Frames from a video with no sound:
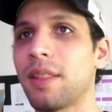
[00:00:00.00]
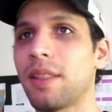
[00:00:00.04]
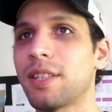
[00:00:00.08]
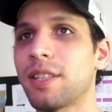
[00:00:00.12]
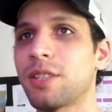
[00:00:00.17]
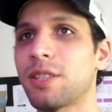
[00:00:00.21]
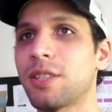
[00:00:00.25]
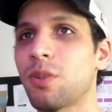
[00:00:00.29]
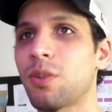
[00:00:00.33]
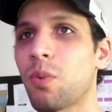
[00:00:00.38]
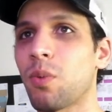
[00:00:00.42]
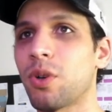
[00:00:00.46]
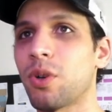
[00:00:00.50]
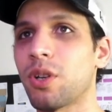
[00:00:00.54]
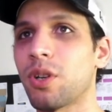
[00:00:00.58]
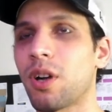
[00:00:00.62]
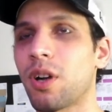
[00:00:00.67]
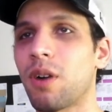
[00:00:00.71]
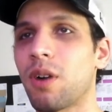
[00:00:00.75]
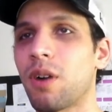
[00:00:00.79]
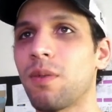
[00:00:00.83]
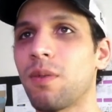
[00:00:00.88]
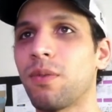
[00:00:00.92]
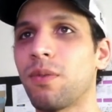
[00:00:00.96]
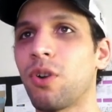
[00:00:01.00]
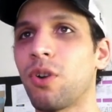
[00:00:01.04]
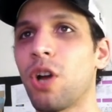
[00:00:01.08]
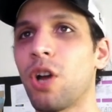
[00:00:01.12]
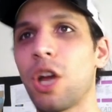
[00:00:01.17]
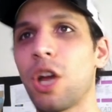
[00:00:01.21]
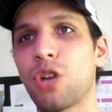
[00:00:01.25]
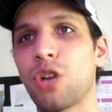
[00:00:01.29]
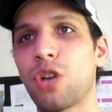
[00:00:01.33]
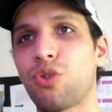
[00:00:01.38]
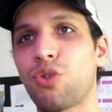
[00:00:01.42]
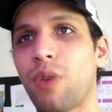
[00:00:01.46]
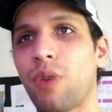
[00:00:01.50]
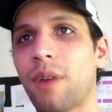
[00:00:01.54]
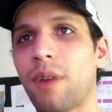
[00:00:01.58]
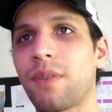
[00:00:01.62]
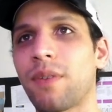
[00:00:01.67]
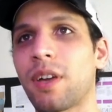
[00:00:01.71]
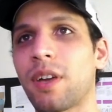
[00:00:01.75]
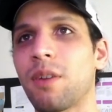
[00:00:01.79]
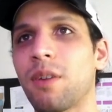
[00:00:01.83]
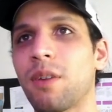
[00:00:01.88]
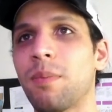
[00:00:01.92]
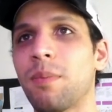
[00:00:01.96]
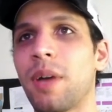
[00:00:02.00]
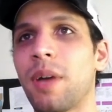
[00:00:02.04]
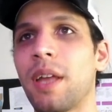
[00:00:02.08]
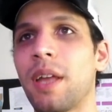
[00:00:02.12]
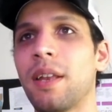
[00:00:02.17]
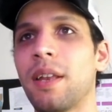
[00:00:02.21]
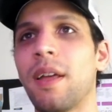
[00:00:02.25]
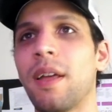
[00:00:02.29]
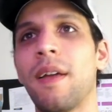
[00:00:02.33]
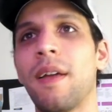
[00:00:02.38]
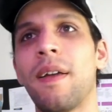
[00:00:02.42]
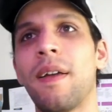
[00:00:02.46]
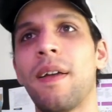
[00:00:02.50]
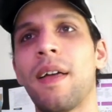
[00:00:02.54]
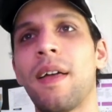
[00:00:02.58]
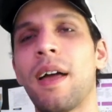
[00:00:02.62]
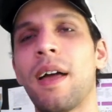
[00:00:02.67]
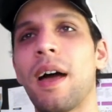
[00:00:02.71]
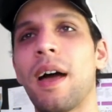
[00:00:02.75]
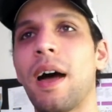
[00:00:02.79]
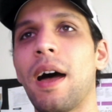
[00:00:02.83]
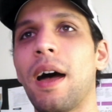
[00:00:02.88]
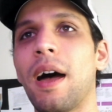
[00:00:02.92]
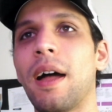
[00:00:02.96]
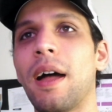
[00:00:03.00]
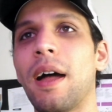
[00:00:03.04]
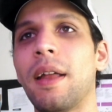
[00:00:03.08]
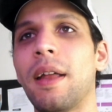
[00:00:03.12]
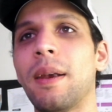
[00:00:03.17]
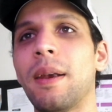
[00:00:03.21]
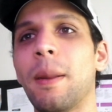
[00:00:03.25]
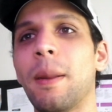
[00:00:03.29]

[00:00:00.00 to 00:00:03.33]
This is the one you're going for, traffic campaign. And